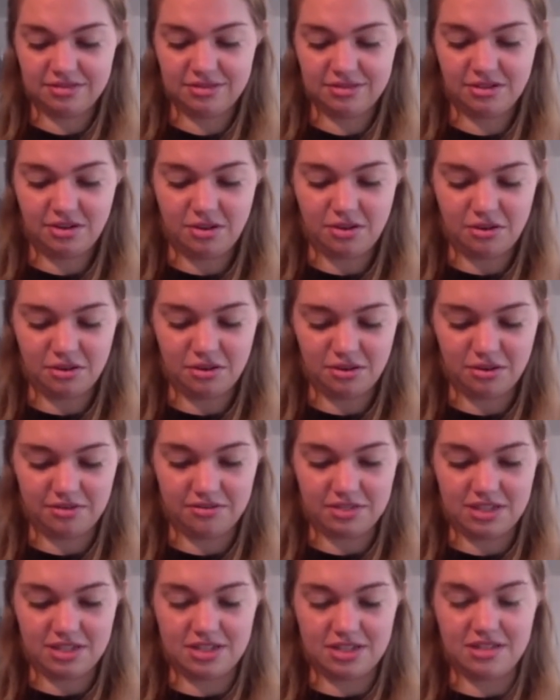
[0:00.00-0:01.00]
all of
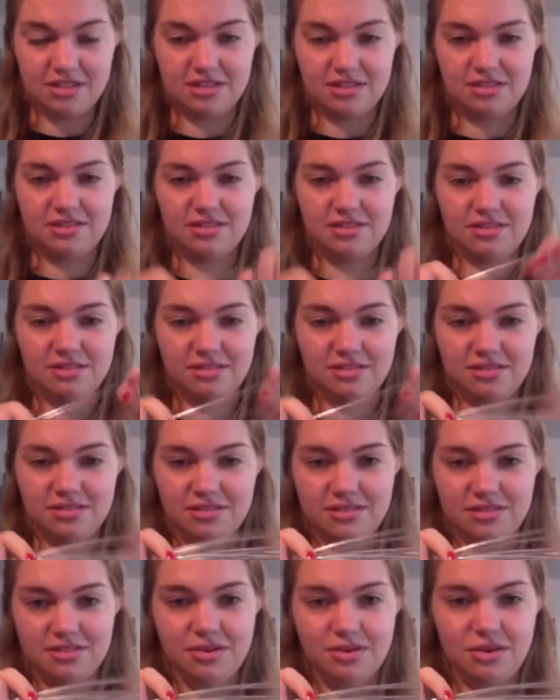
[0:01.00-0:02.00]
these
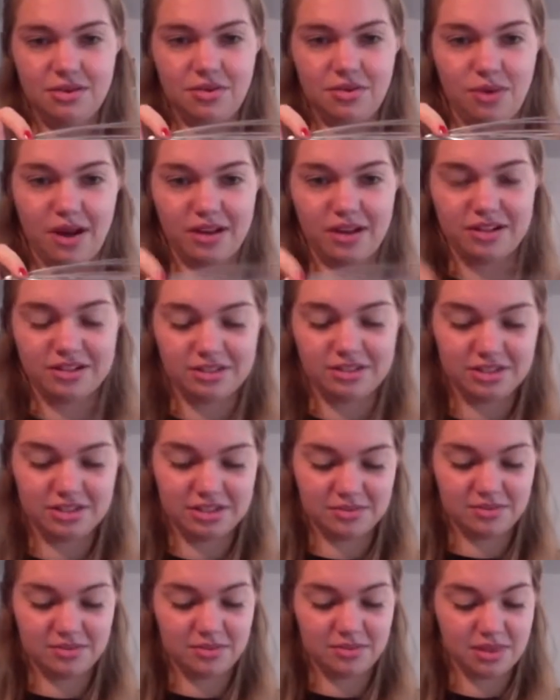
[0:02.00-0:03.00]

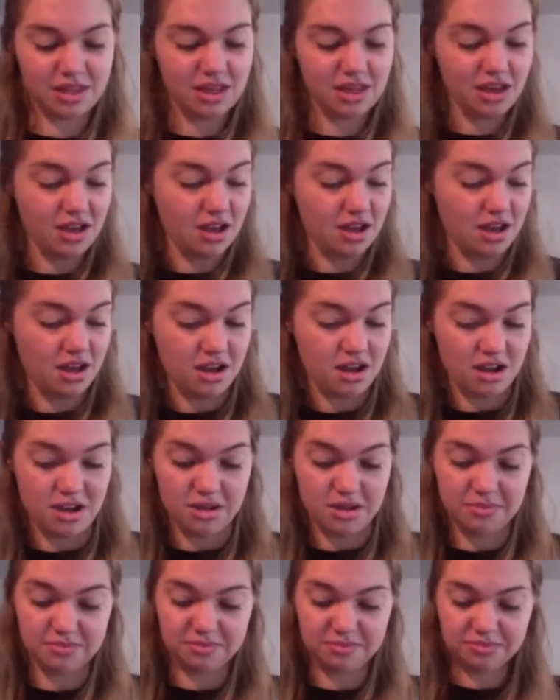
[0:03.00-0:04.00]
wires.
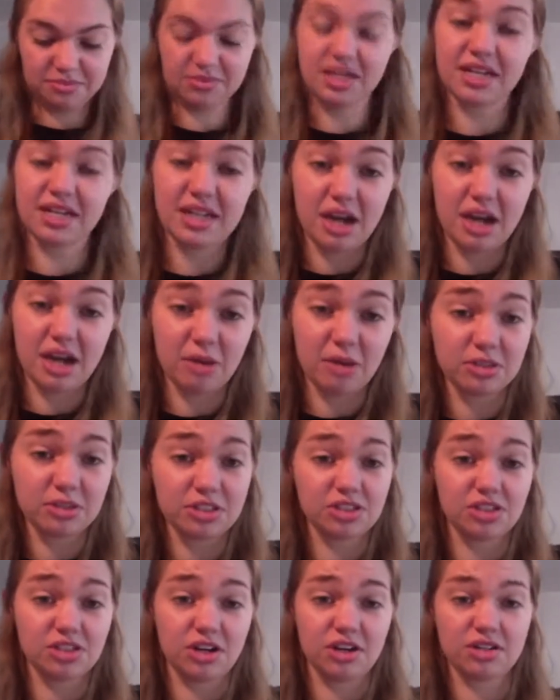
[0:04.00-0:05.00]
And now I'm going to
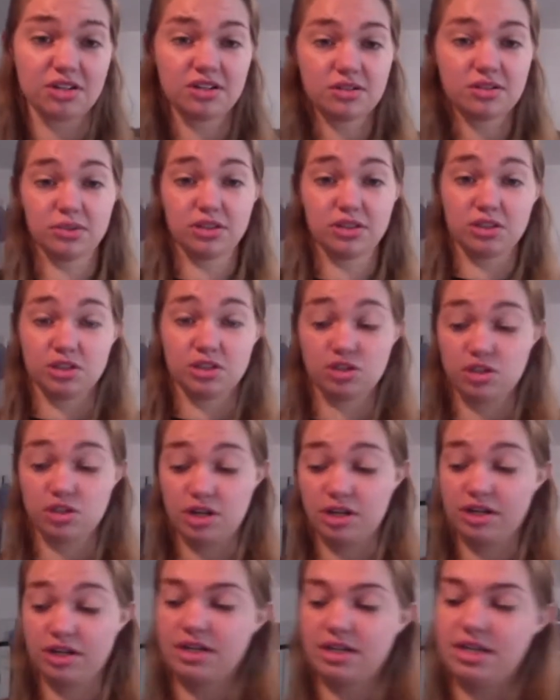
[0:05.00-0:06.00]
start with the
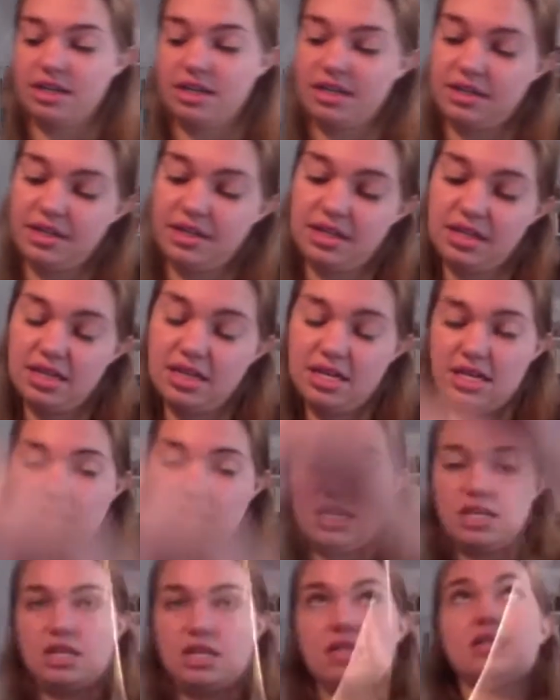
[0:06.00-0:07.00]
trunk.
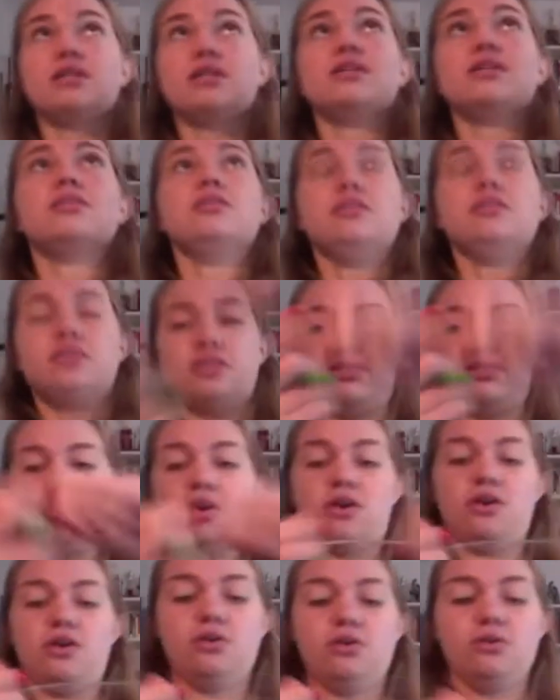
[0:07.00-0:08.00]

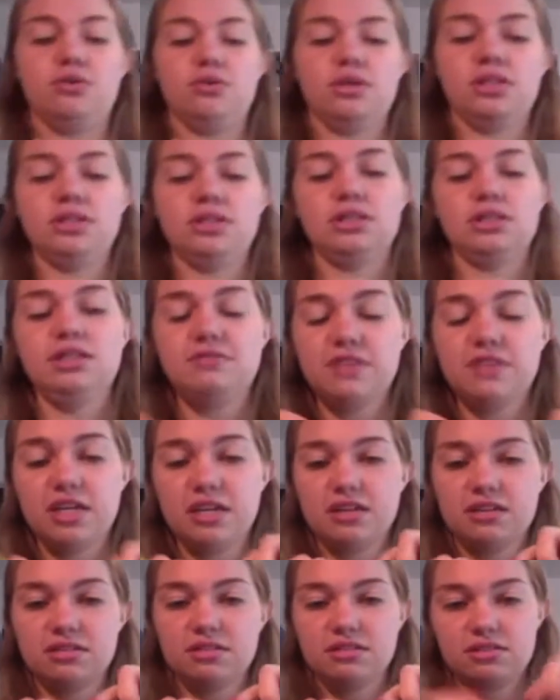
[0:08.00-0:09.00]
So
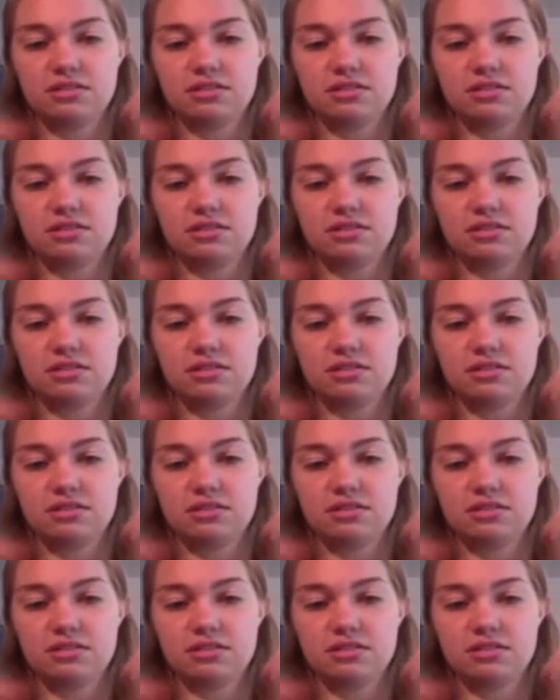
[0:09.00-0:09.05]
leaving